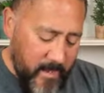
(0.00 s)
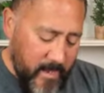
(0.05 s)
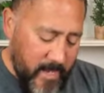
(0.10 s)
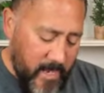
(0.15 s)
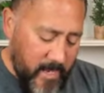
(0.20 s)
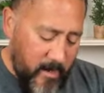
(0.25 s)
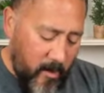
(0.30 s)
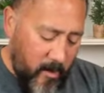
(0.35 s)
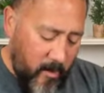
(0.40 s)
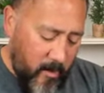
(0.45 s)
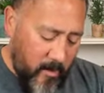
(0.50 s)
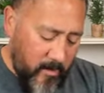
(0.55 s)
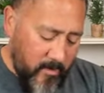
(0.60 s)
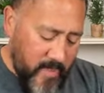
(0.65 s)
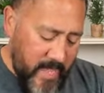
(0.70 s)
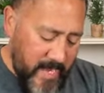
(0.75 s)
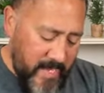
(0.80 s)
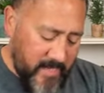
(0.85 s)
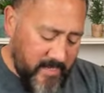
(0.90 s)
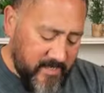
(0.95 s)
and all
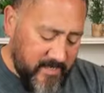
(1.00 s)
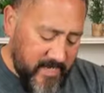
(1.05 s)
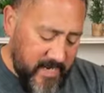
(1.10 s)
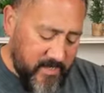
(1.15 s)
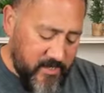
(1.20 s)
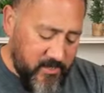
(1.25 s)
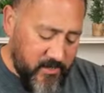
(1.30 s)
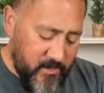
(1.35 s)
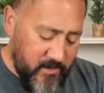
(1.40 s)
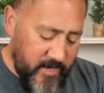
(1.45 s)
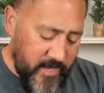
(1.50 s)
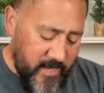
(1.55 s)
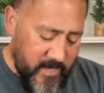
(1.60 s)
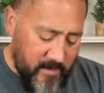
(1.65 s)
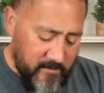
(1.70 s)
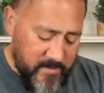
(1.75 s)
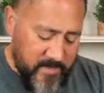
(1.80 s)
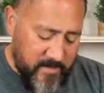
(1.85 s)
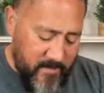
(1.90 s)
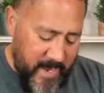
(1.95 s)
that he says surely
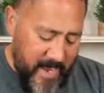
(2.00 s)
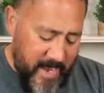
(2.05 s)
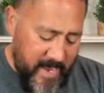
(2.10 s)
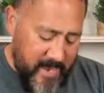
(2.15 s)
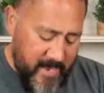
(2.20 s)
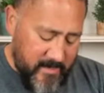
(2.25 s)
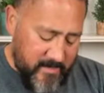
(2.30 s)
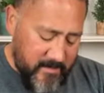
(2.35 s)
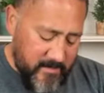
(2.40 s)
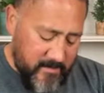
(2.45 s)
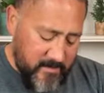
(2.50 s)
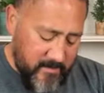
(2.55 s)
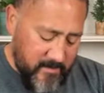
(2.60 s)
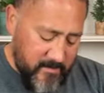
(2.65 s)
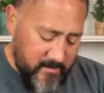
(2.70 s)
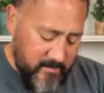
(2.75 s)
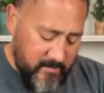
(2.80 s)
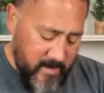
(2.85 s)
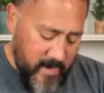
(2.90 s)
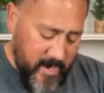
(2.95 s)
comes to pass,
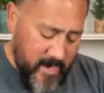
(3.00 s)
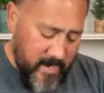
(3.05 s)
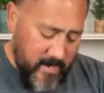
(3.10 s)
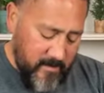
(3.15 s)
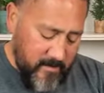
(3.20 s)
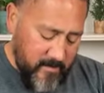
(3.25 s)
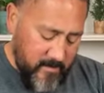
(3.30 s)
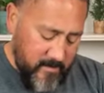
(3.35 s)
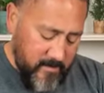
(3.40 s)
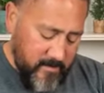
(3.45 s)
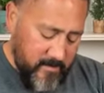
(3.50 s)
right?